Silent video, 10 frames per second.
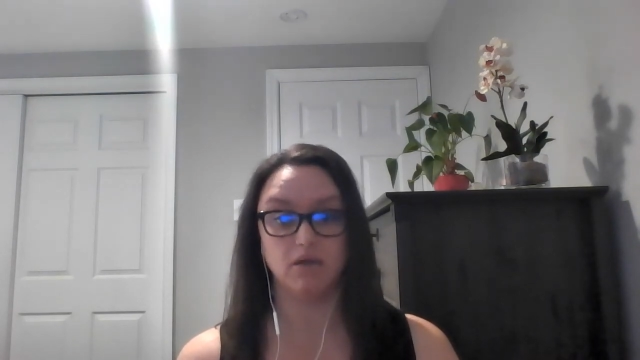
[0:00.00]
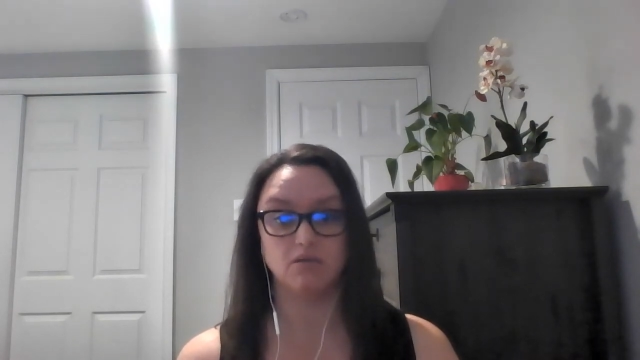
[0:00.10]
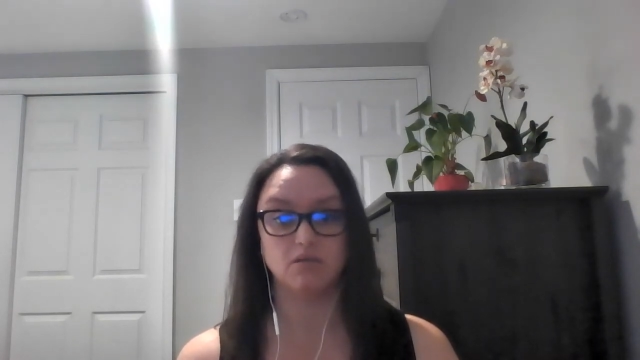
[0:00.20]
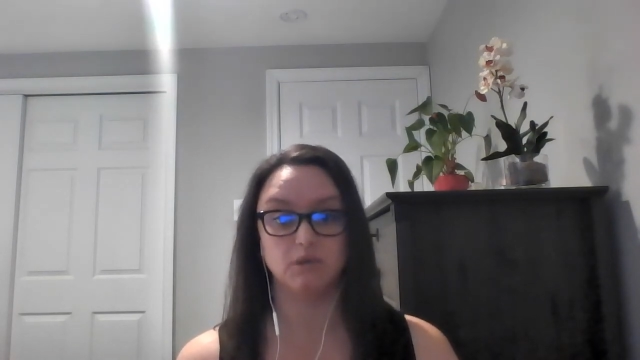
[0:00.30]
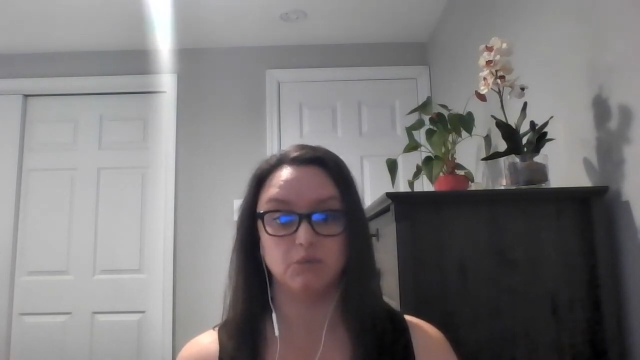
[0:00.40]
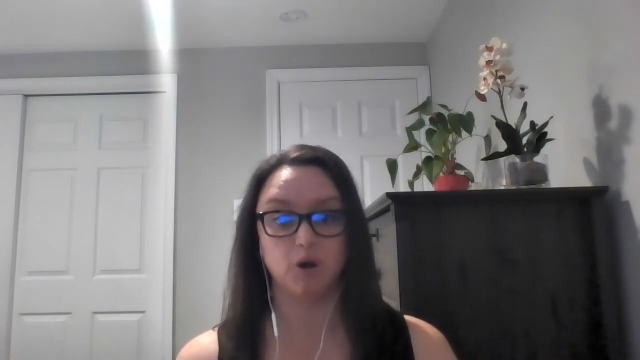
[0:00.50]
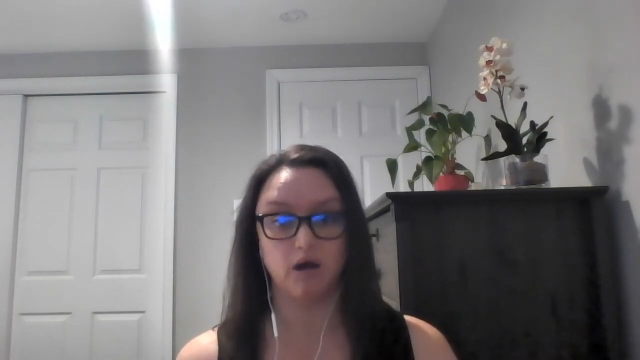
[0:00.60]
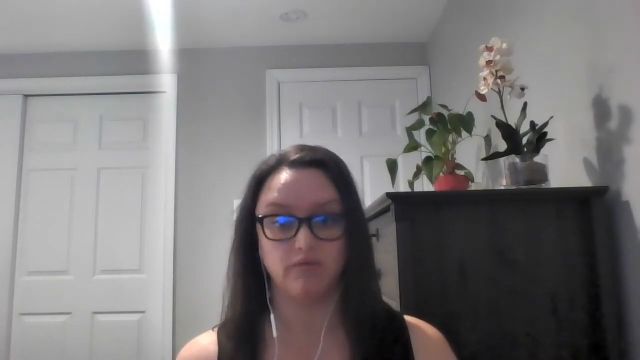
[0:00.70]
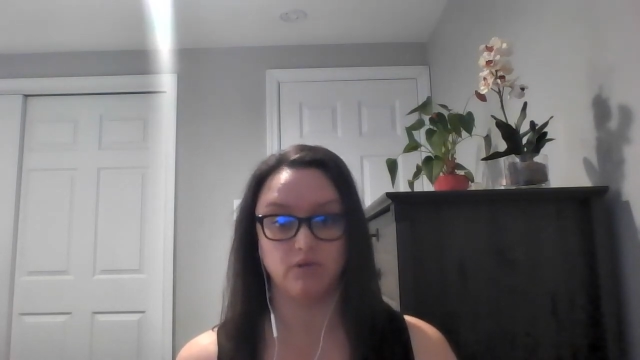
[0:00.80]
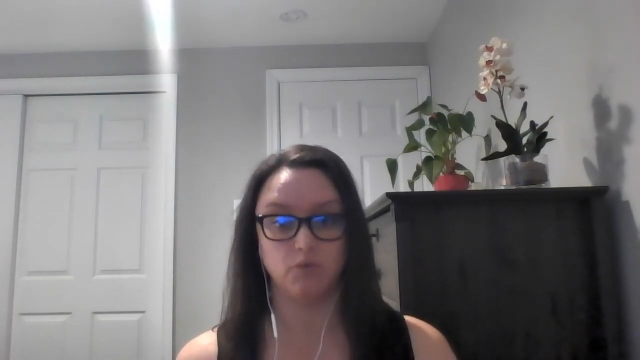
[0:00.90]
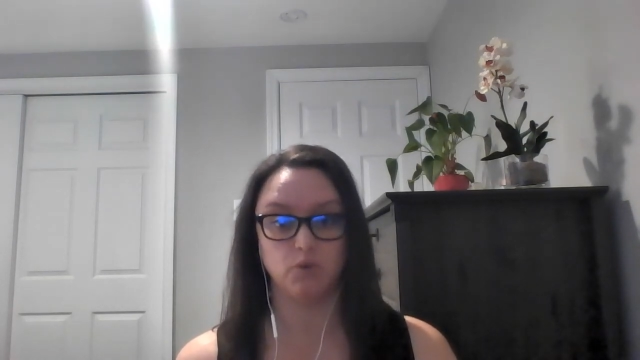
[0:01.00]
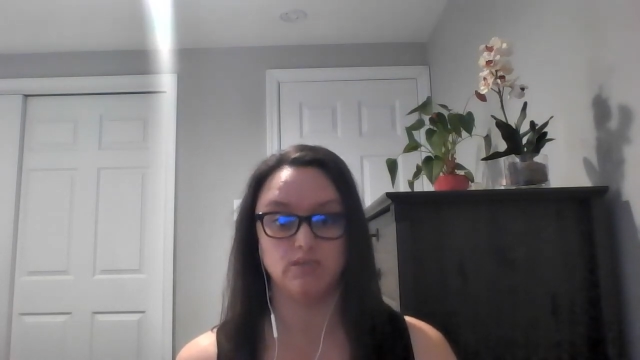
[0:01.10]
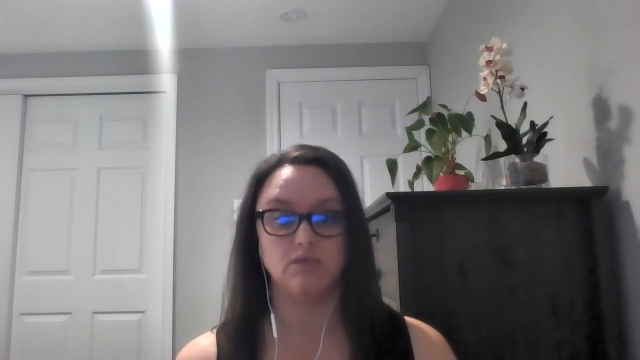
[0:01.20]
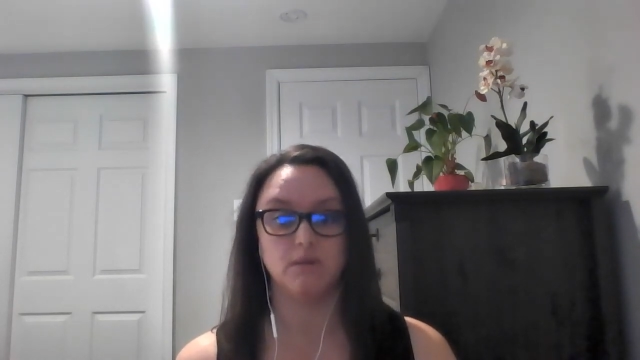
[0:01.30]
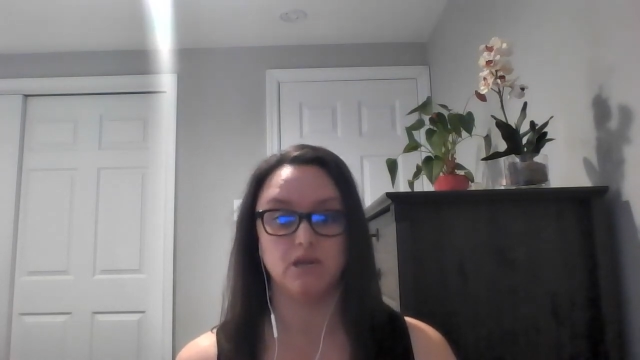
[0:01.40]
to be profitable and
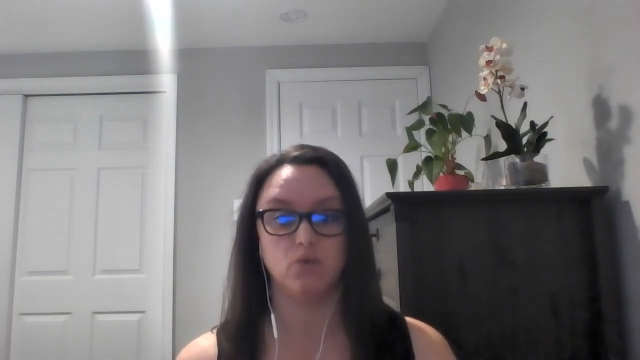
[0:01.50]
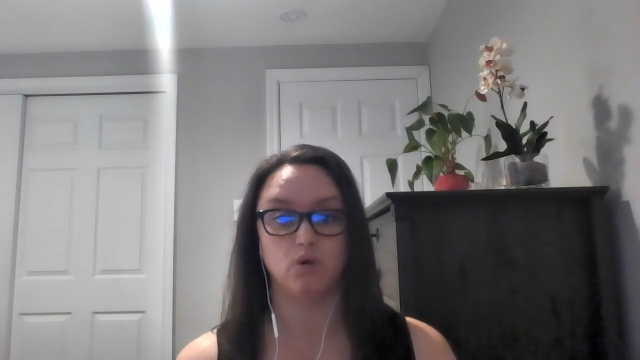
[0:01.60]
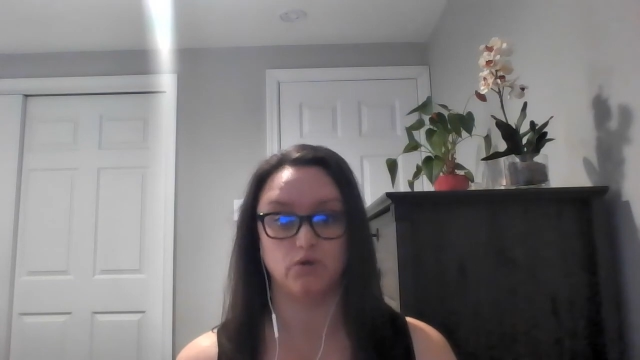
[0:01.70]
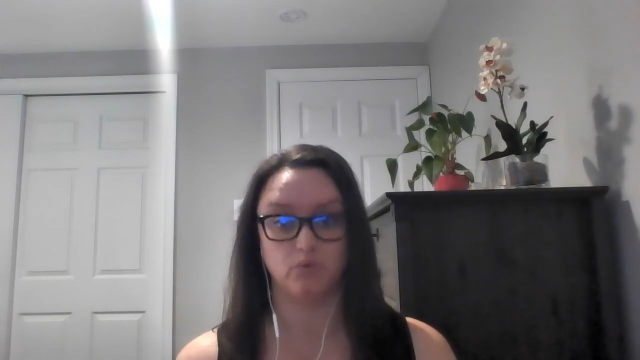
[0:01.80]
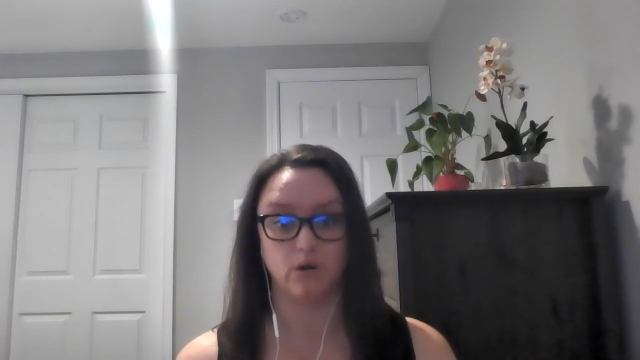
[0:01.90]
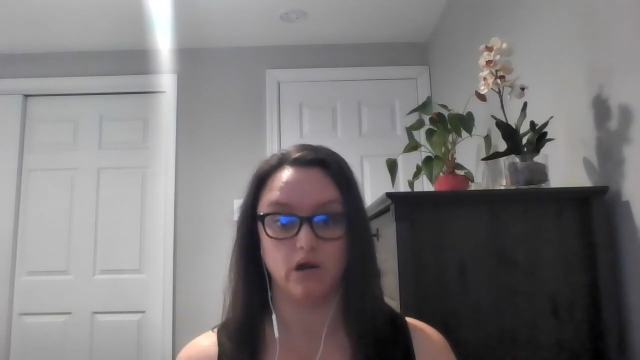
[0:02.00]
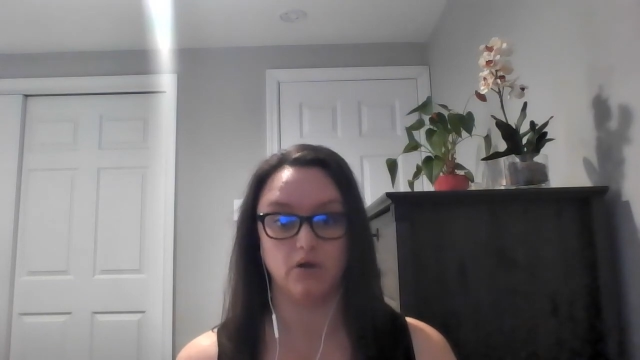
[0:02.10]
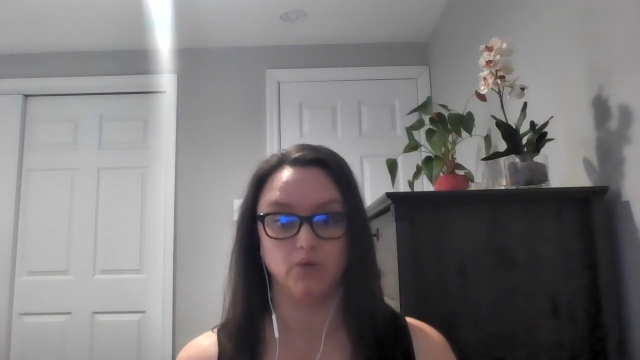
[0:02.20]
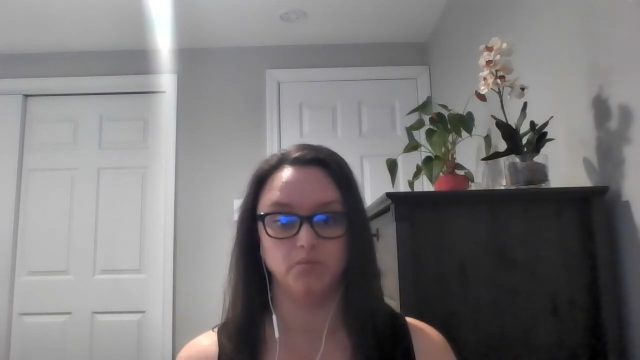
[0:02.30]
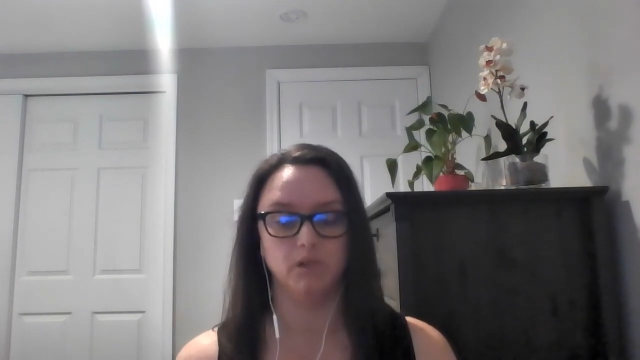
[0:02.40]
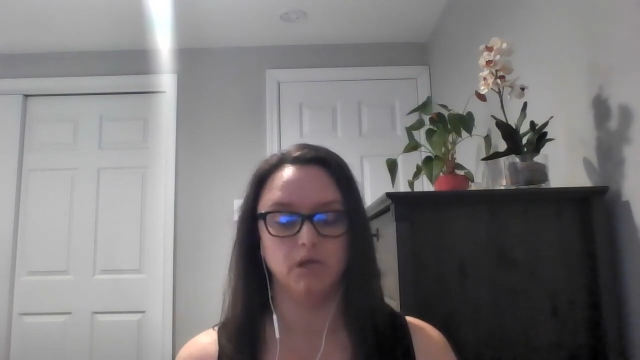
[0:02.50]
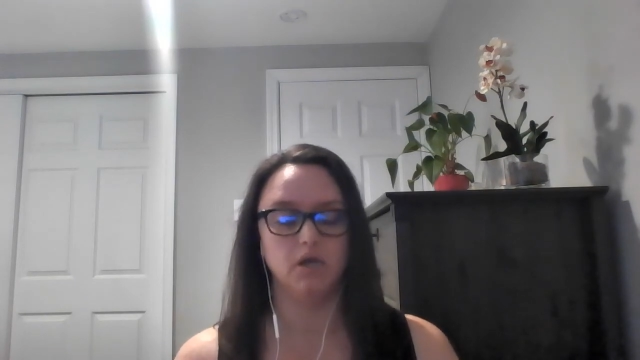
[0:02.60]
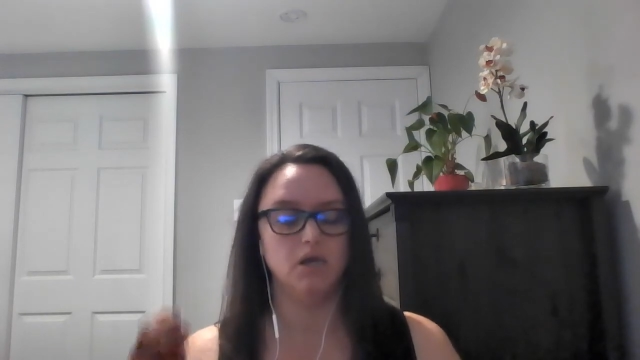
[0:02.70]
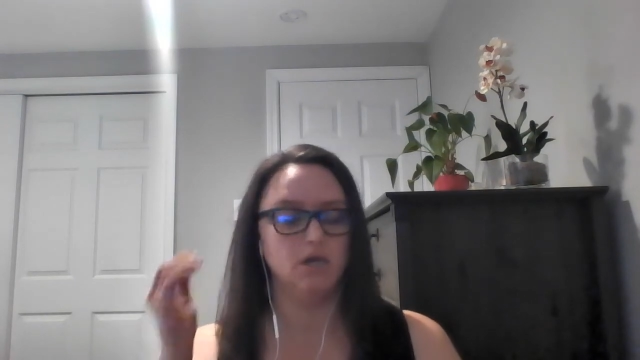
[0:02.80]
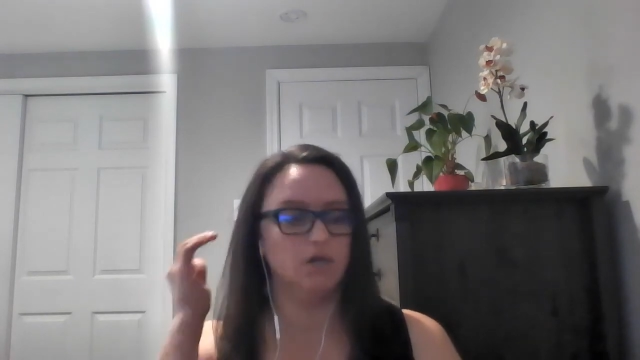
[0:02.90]
to make it worth the while.
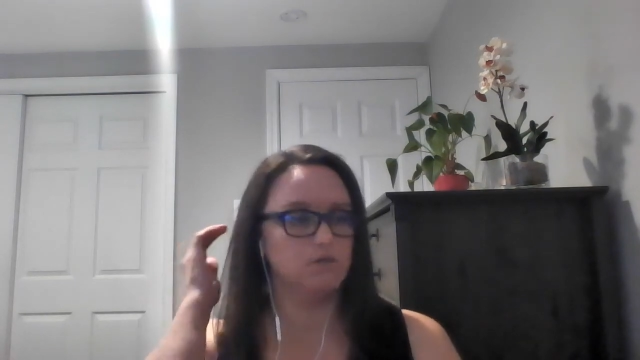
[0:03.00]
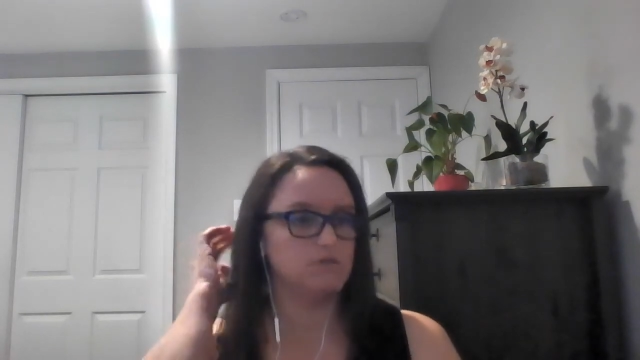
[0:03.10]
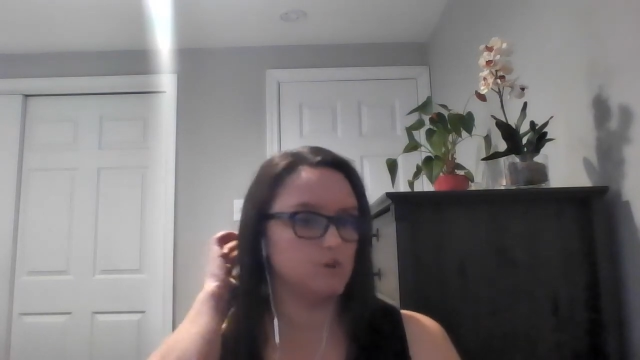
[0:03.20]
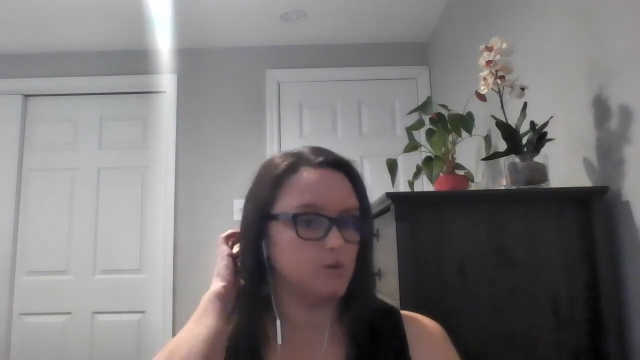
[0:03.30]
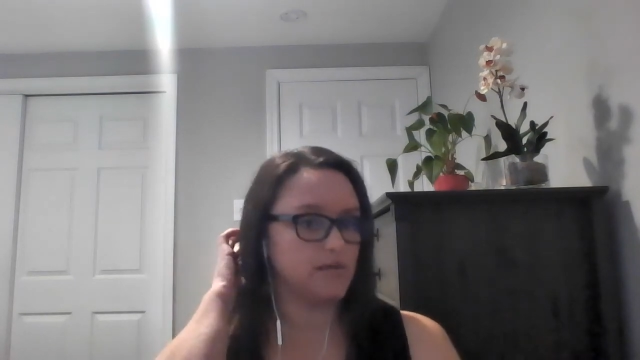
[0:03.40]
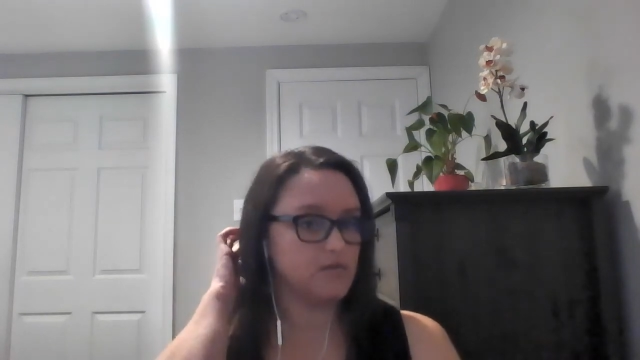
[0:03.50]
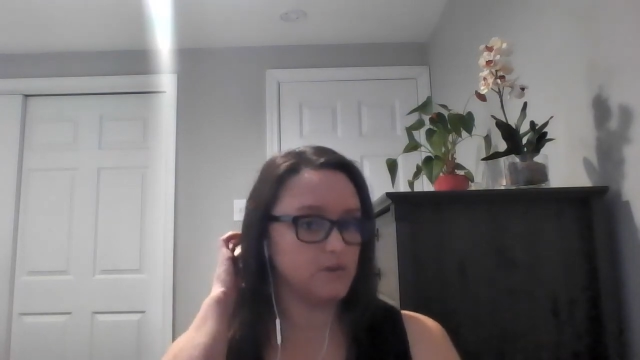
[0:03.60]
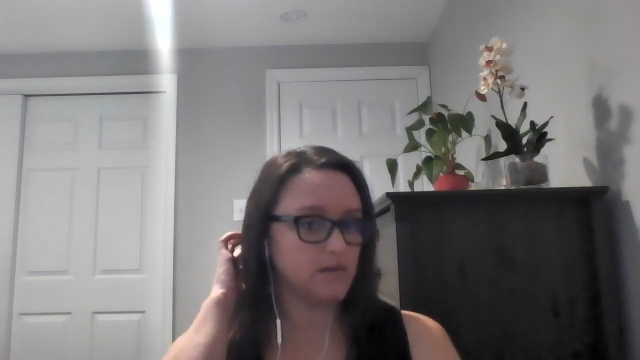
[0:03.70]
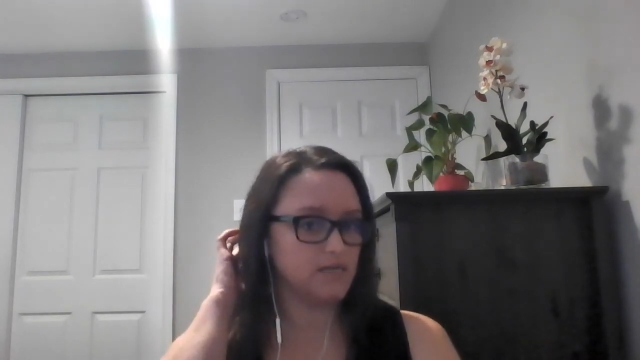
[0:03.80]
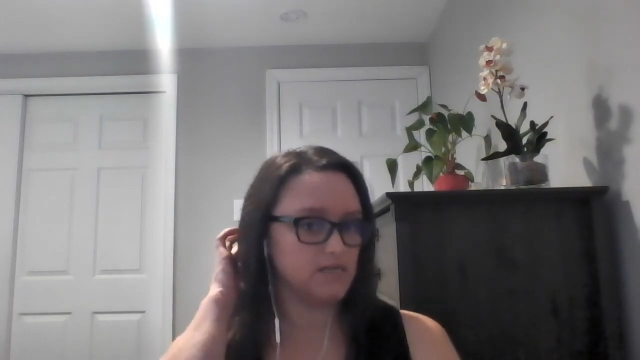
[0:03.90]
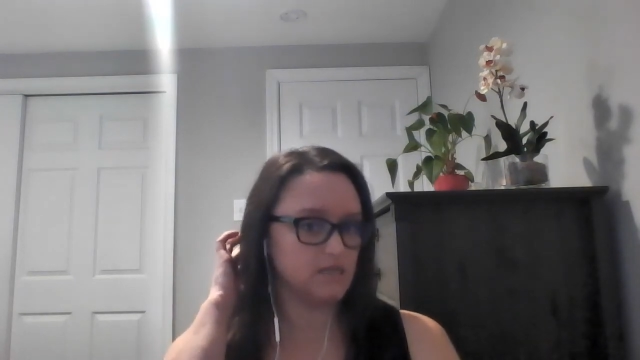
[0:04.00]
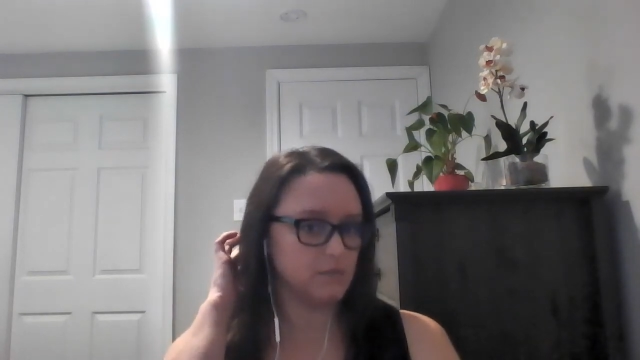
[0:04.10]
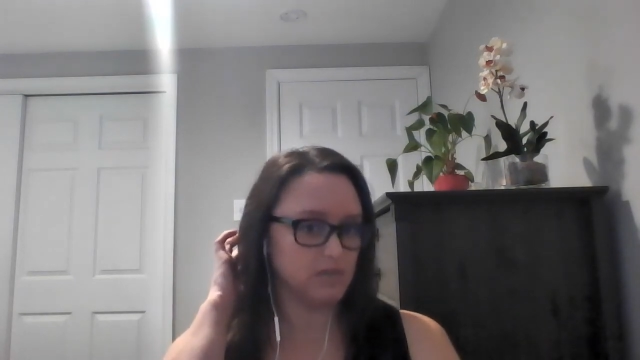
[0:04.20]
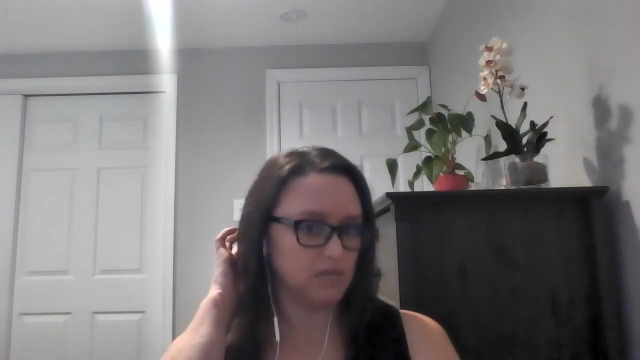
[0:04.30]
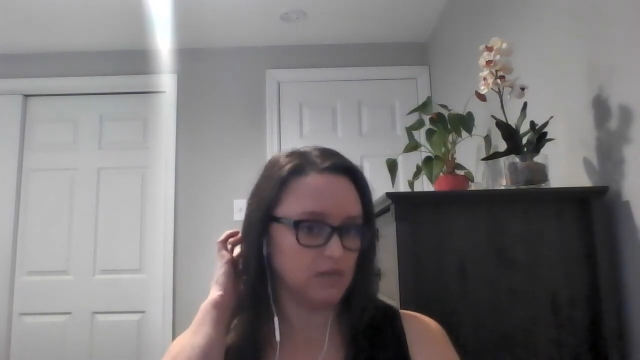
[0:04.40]
So that's what I did in the
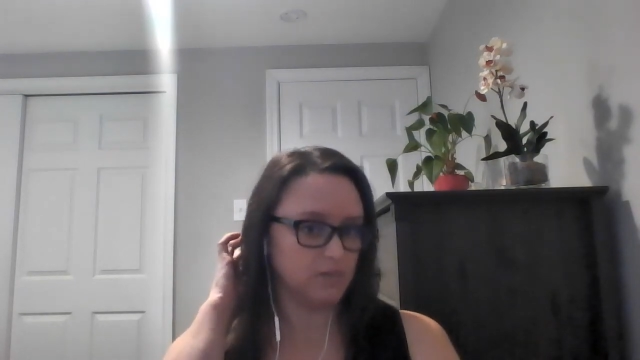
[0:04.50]
beginning.